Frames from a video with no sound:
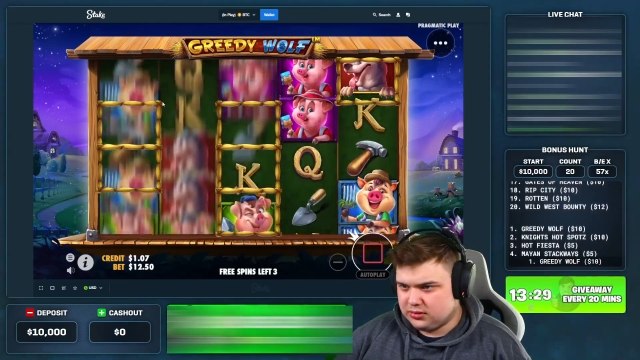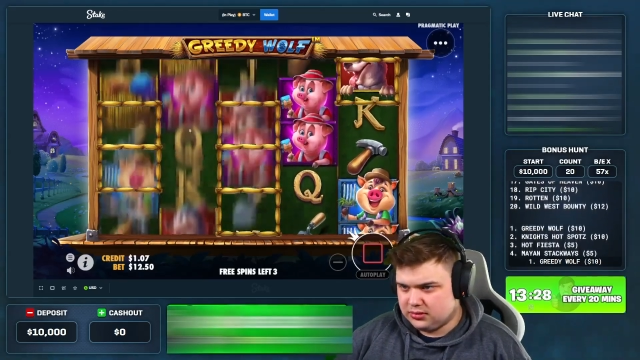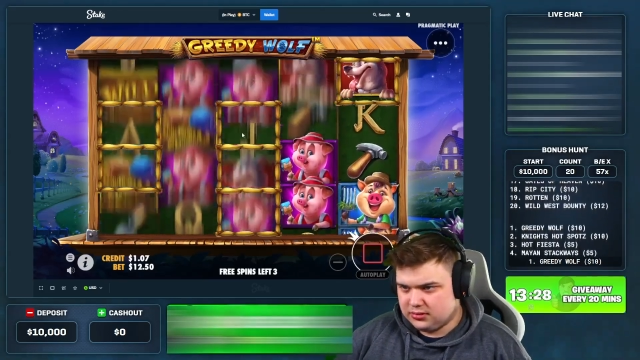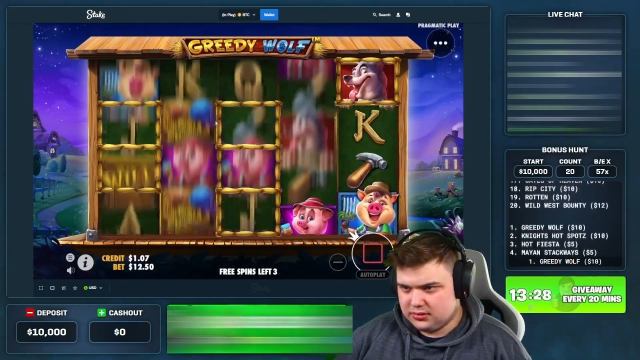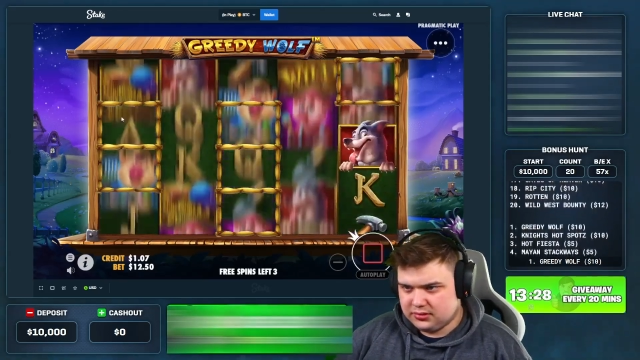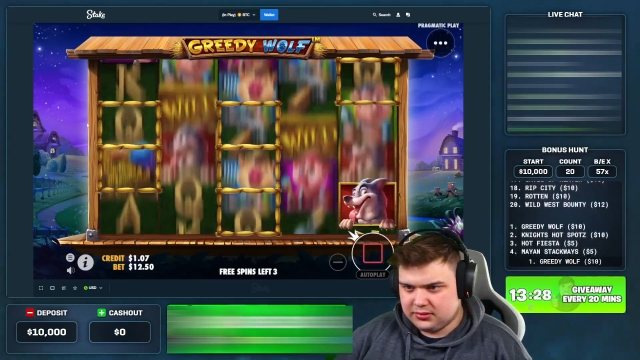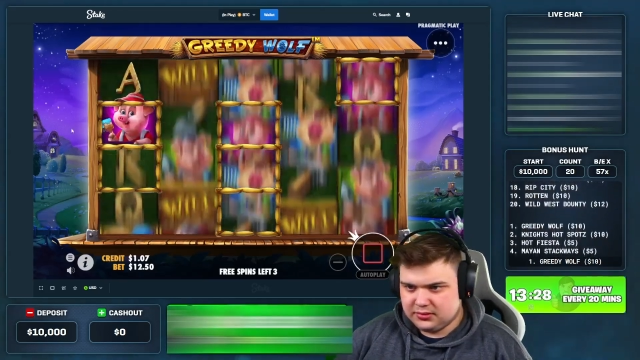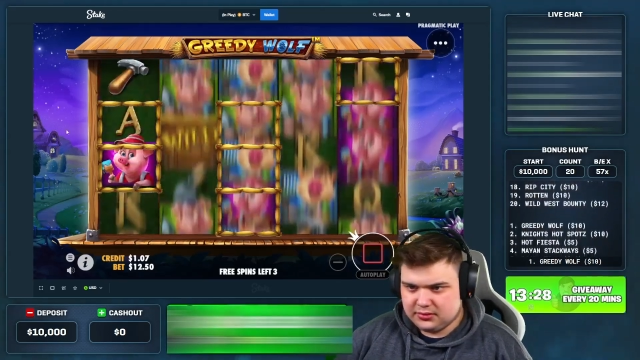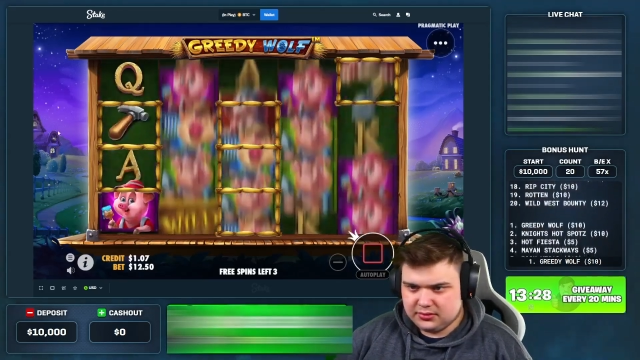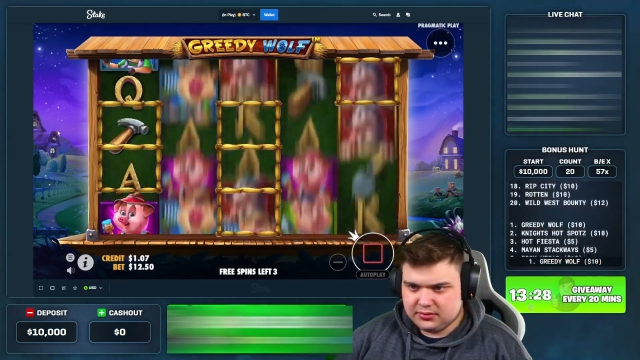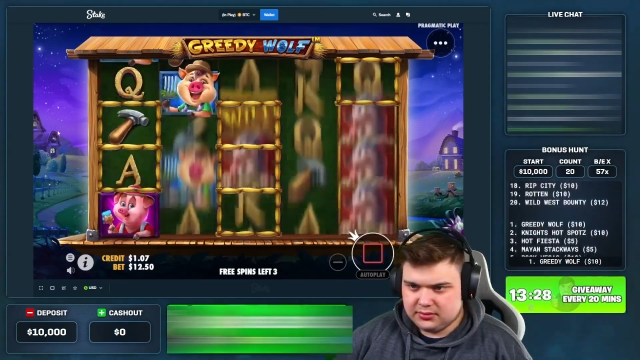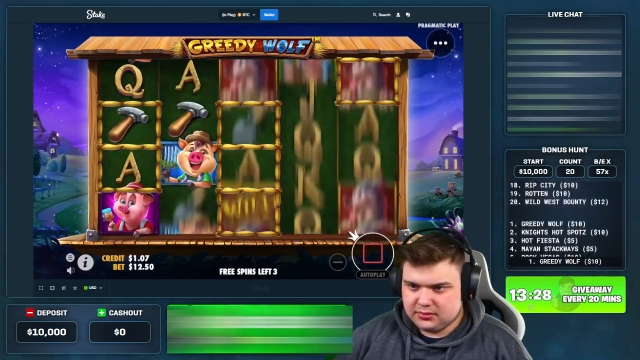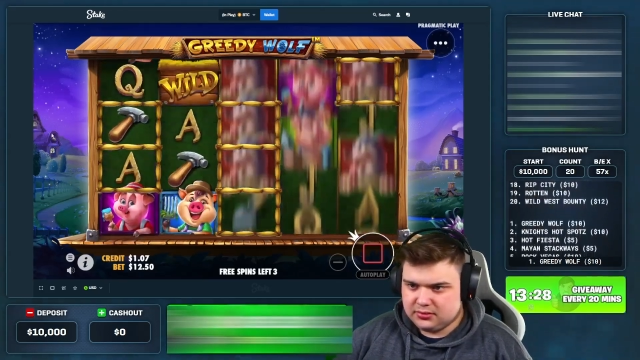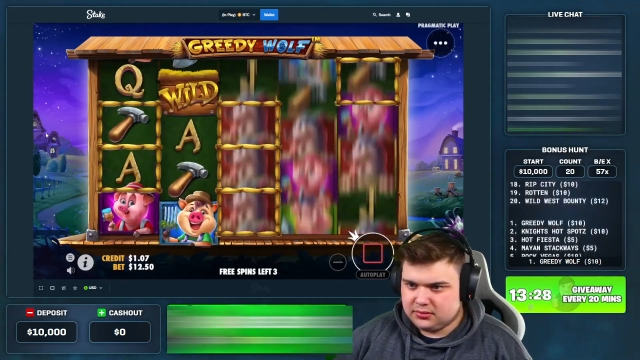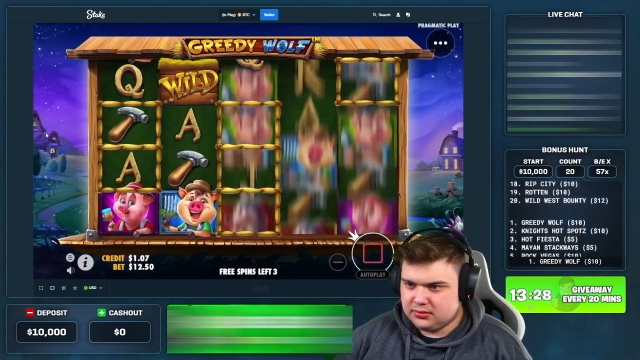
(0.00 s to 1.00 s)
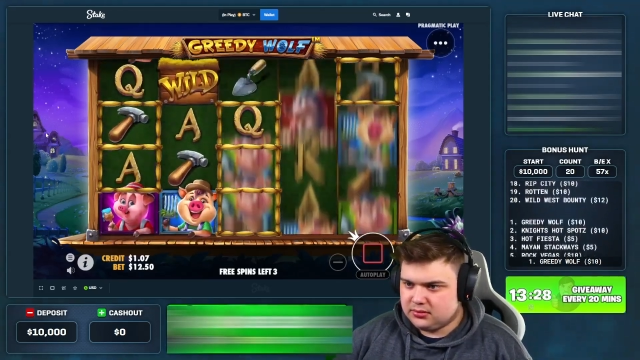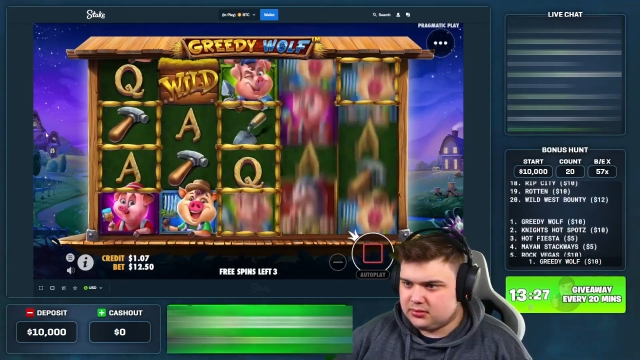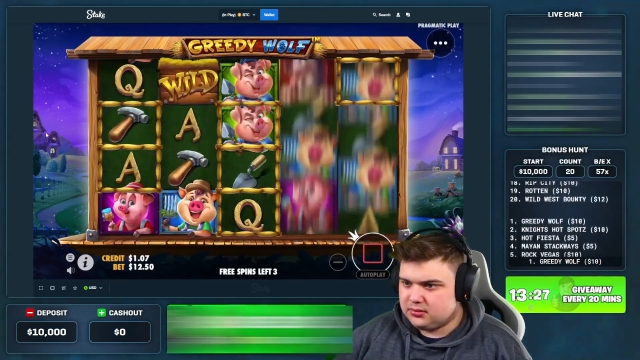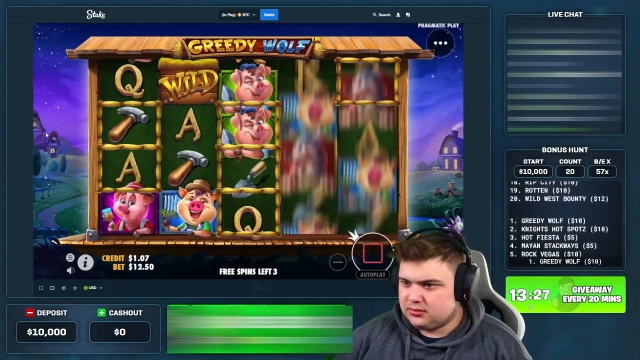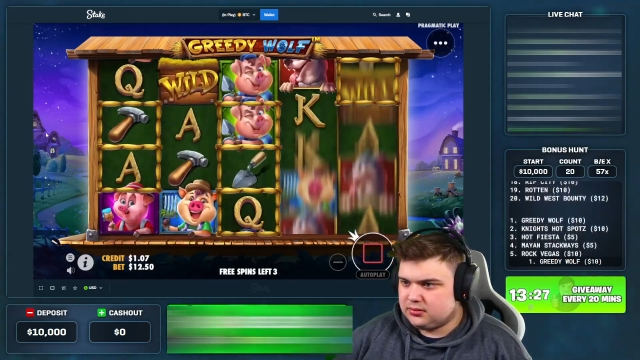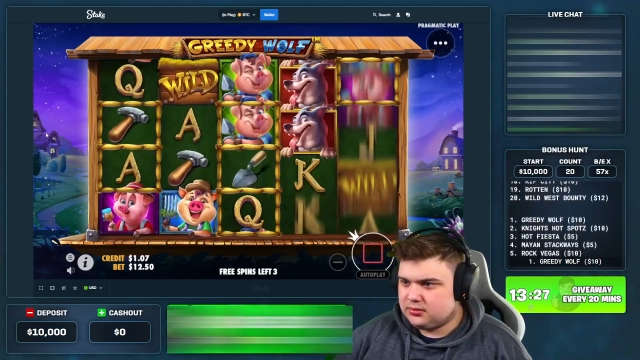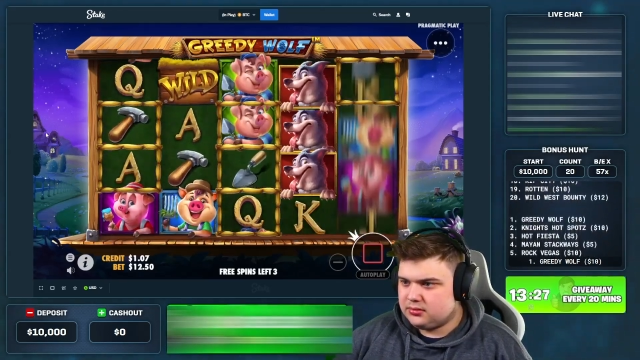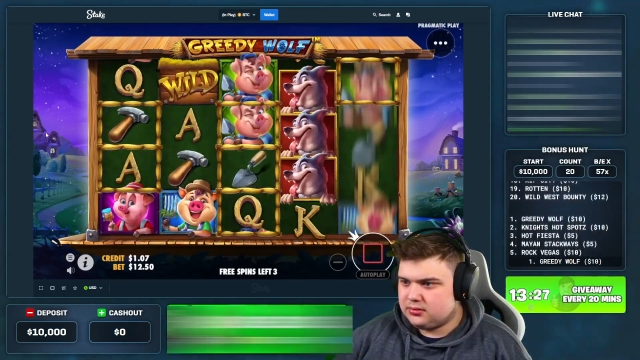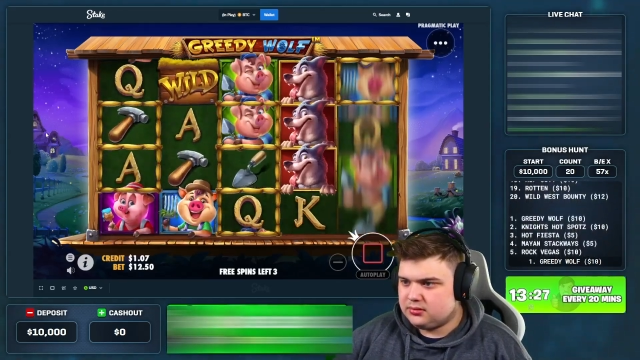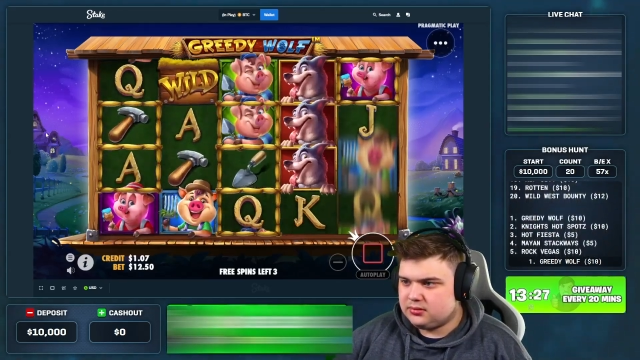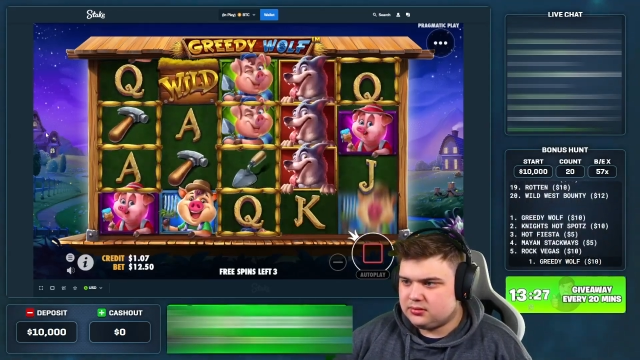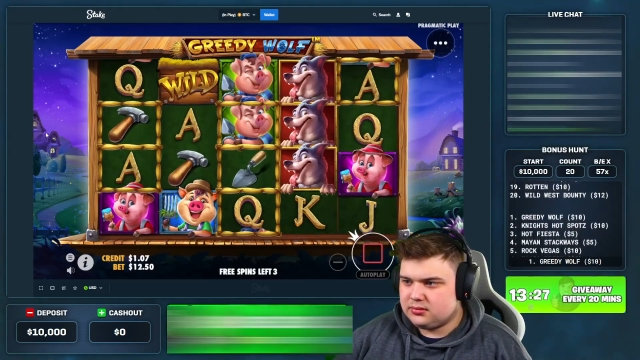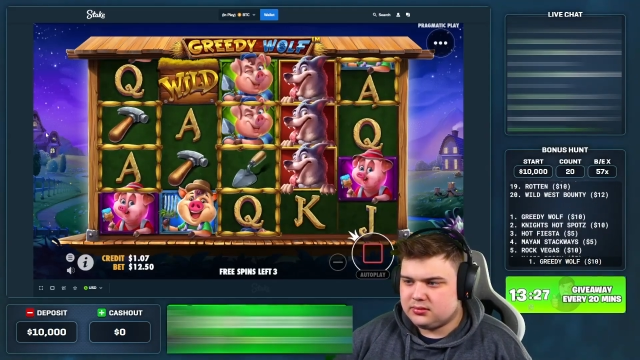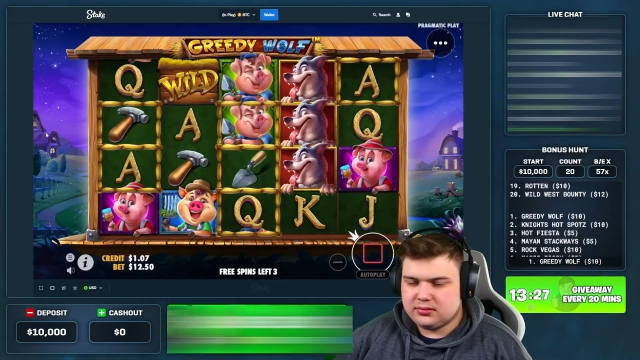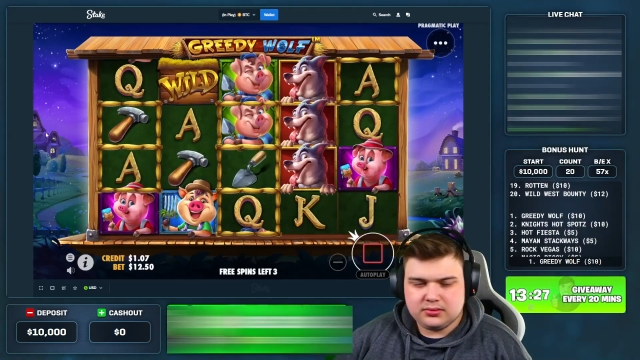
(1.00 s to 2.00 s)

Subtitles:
Nobody speaks.